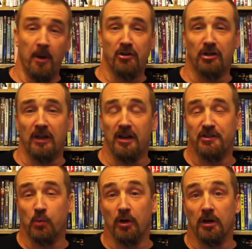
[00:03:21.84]
martial
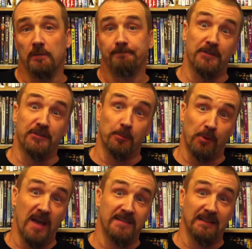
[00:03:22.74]
arts were,
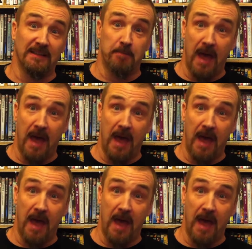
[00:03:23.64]
unsurprisingly